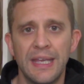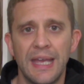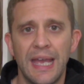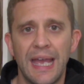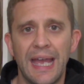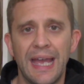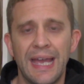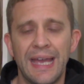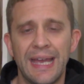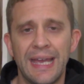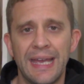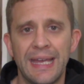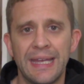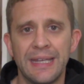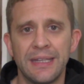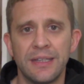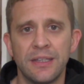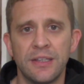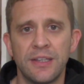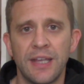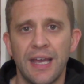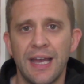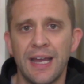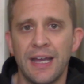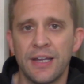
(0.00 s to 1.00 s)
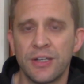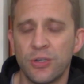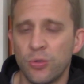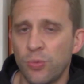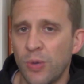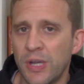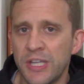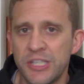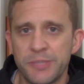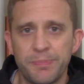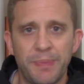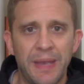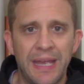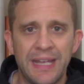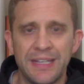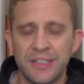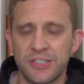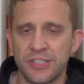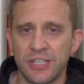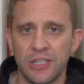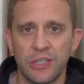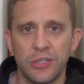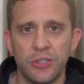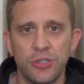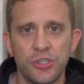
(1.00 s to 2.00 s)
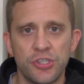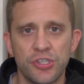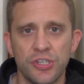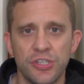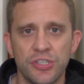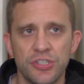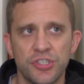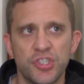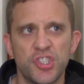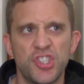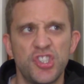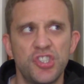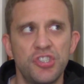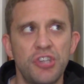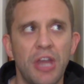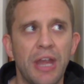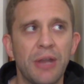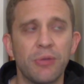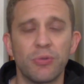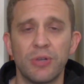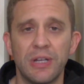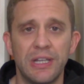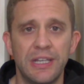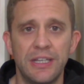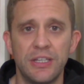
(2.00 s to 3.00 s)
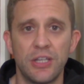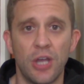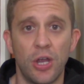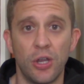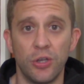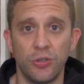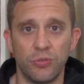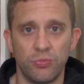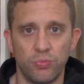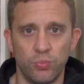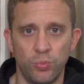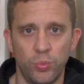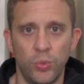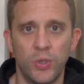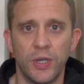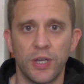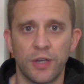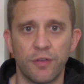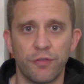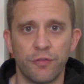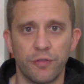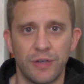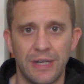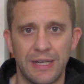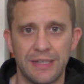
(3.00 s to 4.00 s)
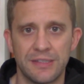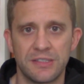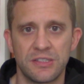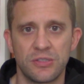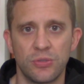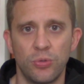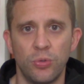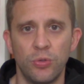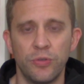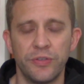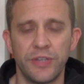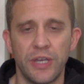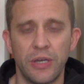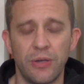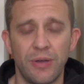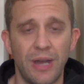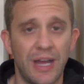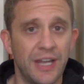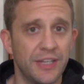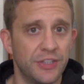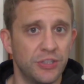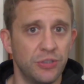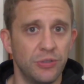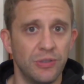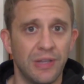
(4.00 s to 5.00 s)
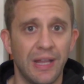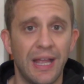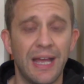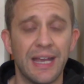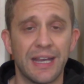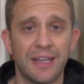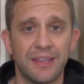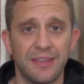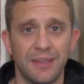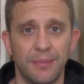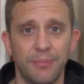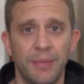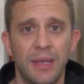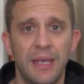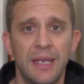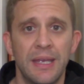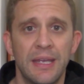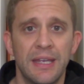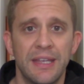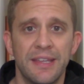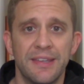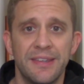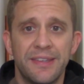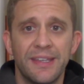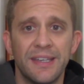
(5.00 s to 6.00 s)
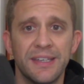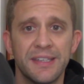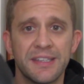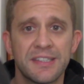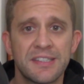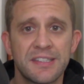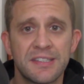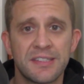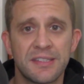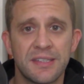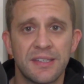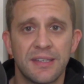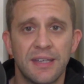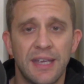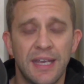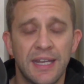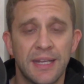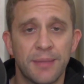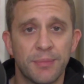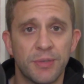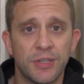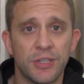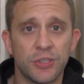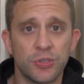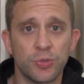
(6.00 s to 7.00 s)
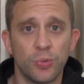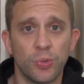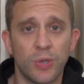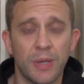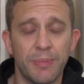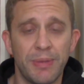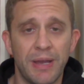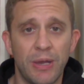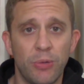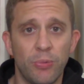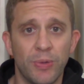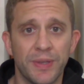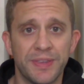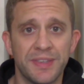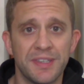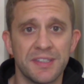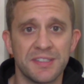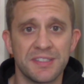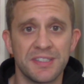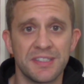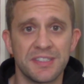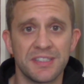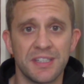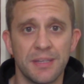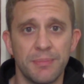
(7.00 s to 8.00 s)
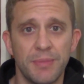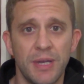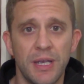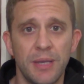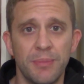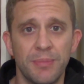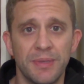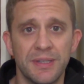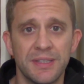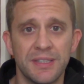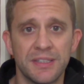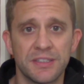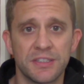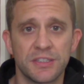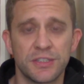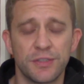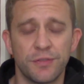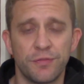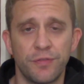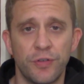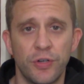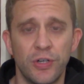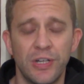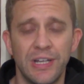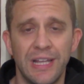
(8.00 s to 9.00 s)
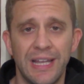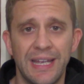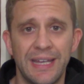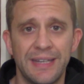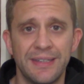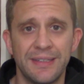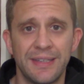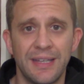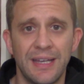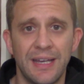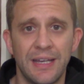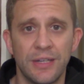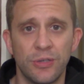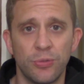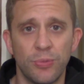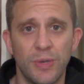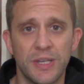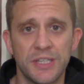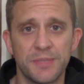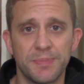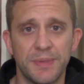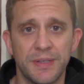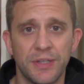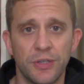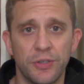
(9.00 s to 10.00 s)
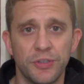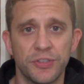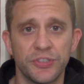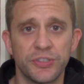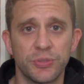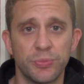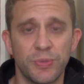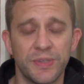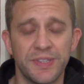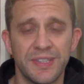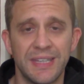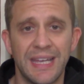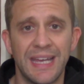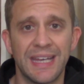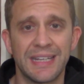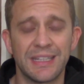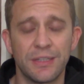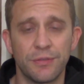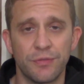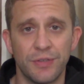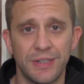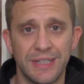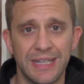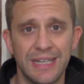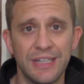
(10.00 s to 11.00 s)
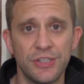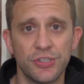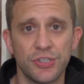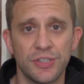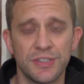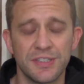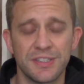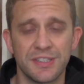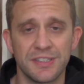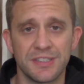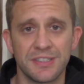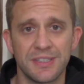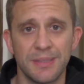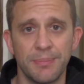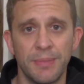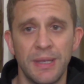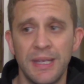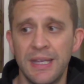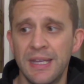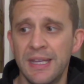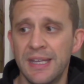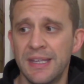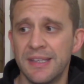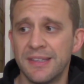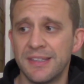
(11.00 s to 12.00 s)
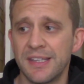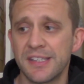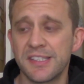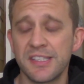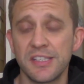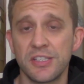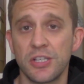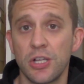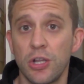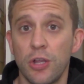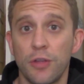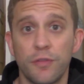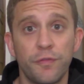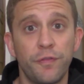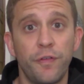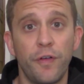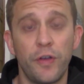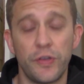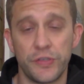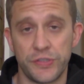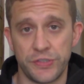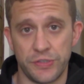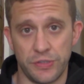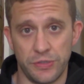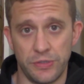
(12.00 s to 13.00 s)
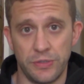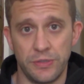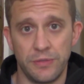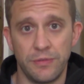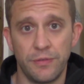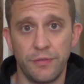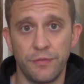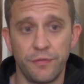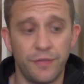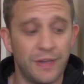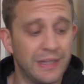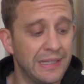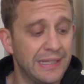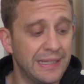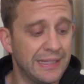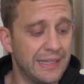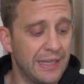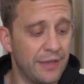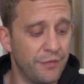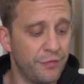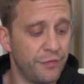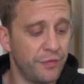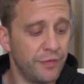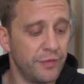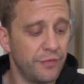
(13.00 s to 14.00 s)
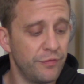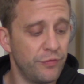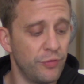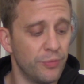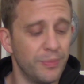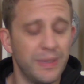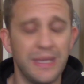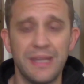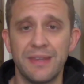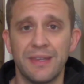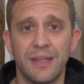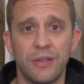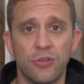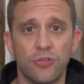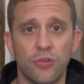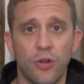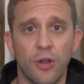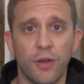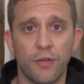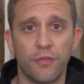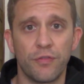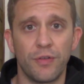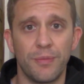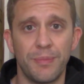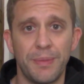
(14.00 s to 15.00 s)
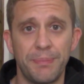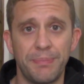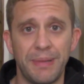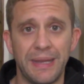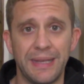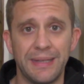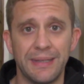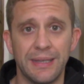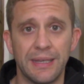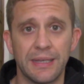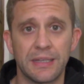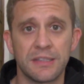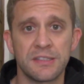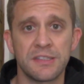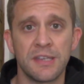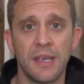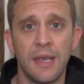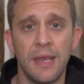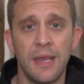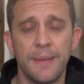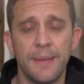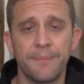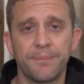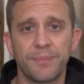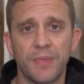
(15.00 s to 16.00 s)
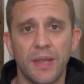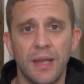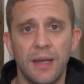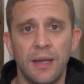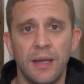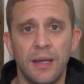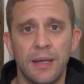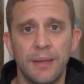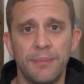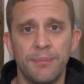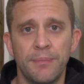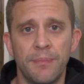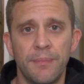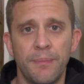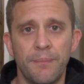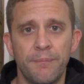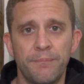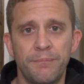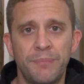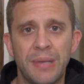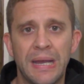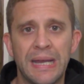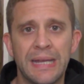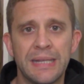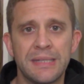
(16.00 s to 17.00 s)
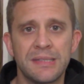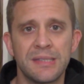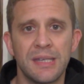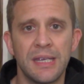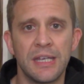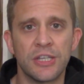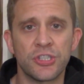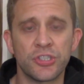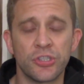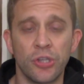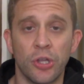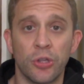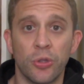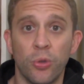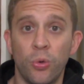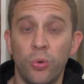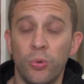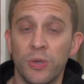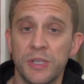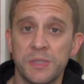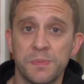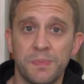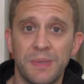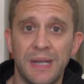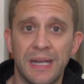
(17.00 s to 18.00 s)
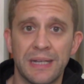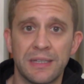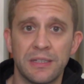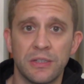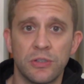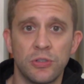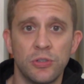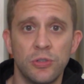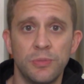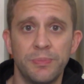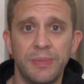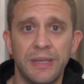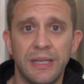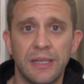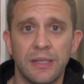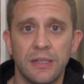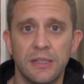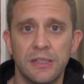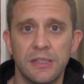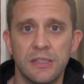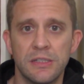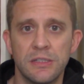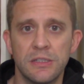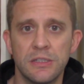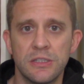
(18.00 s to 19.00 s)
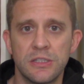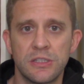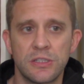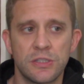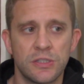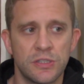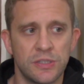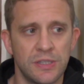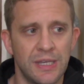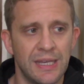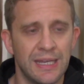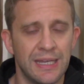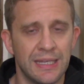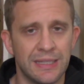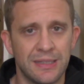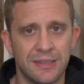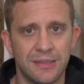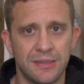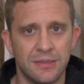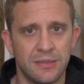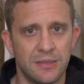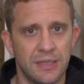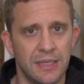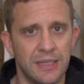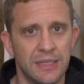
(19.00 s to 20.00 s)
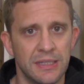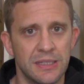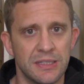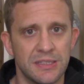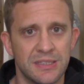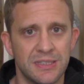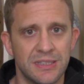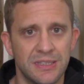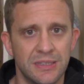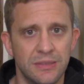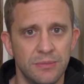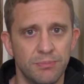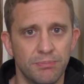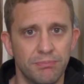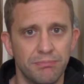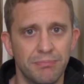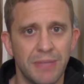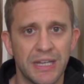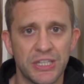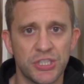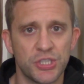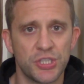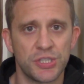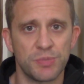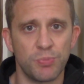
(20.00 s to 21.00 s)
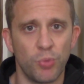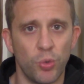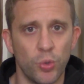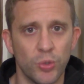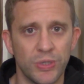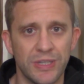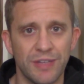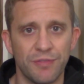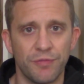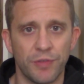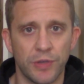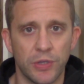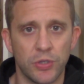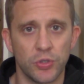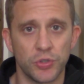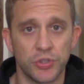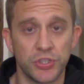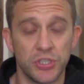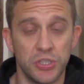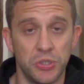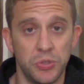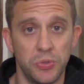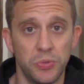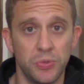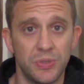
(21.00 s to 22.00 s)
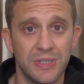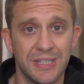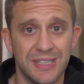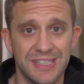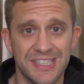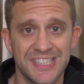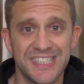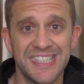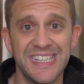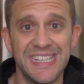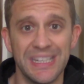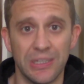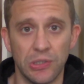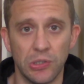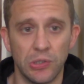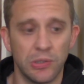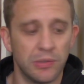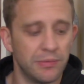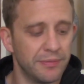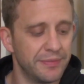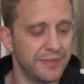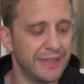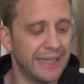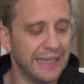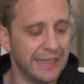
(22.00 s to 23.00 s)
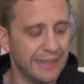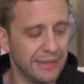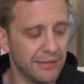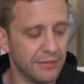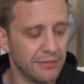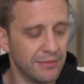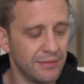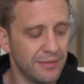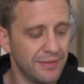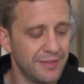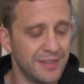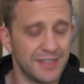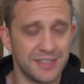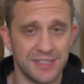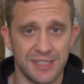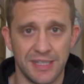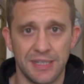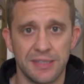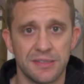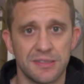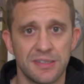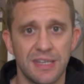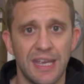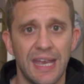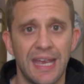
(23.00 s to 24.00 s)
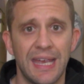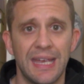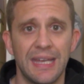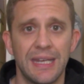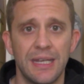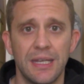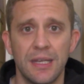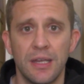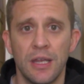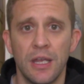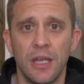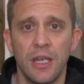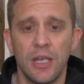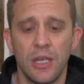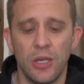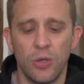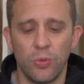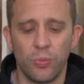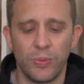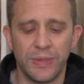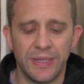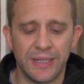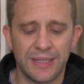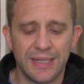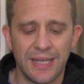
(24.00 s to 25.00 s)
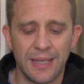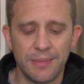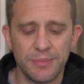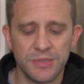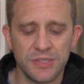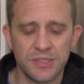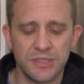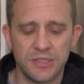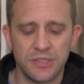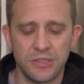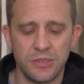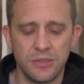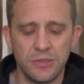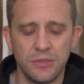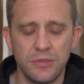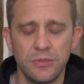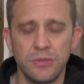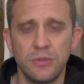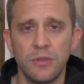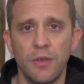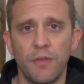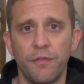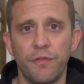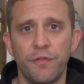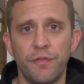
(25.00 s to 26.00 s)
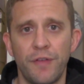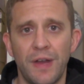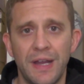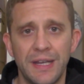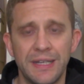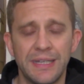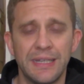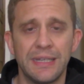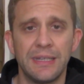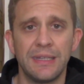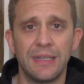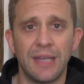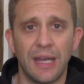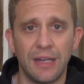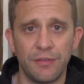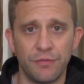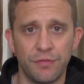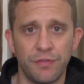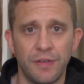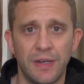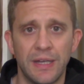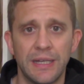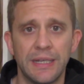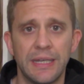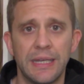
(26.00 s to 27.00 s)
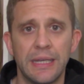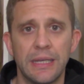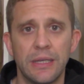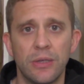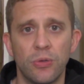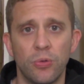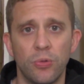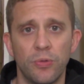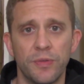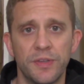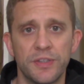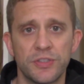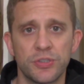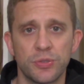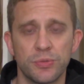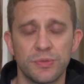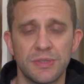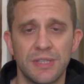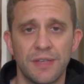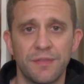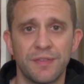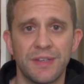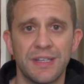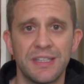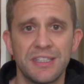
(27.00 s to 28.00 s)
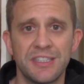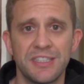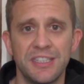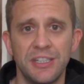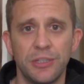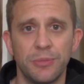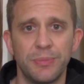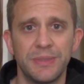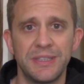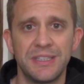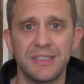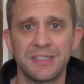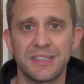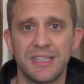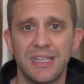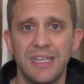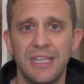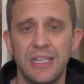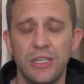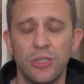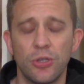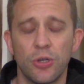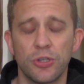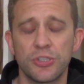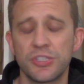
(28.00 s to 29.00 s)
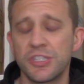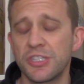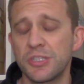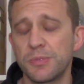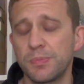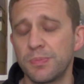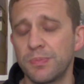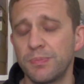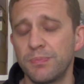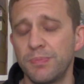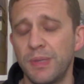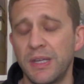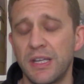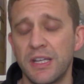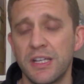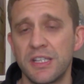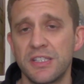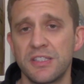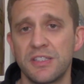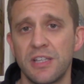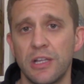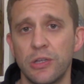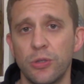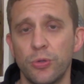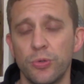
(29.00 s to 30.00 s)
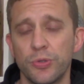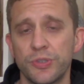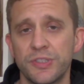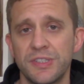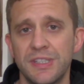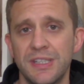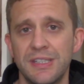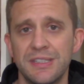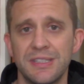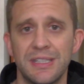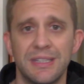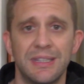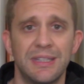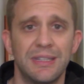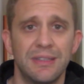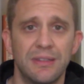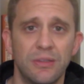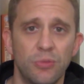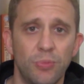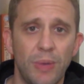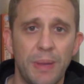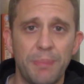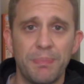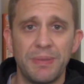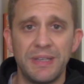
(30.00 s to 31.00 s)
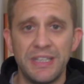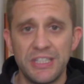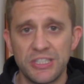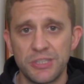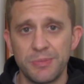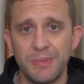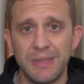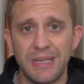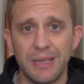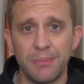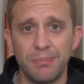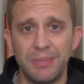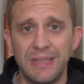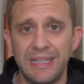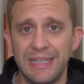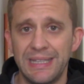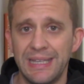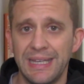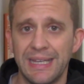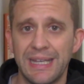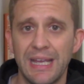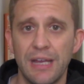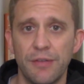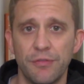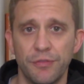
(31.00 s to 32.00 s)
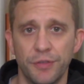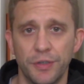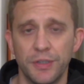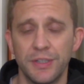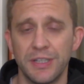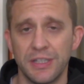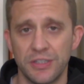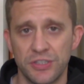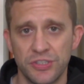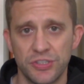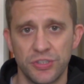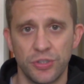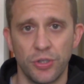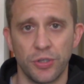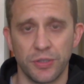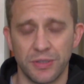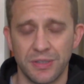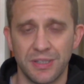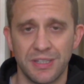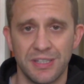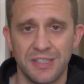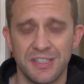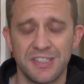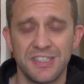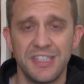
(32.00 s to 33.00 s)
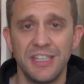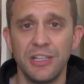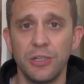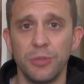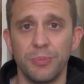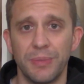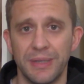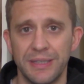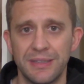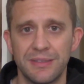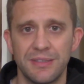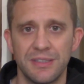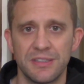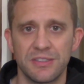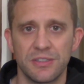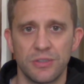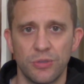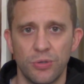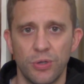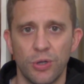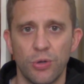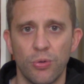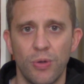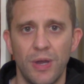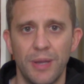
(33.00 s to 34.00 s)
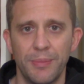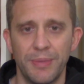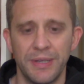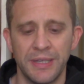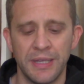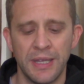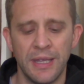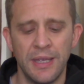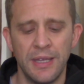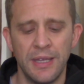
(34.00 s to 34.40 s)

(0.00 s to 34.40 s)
and outer waistband solutions generally don't work for us, although I do like them. This, and I'm going to talk about what this is in a moment, is a Safariland outer waistband holster with an active retention system. This is a lot faster, funnily enough, for me than drawing from Appendix. But it's not always practical because it is much more difficult to conceal than this is. And when it comes to fighting, gunfighting, all this sort of stuff, concealment is key, not just because the law says that the weapon needs to be completely covered. It's not, concealment isn't a requirement,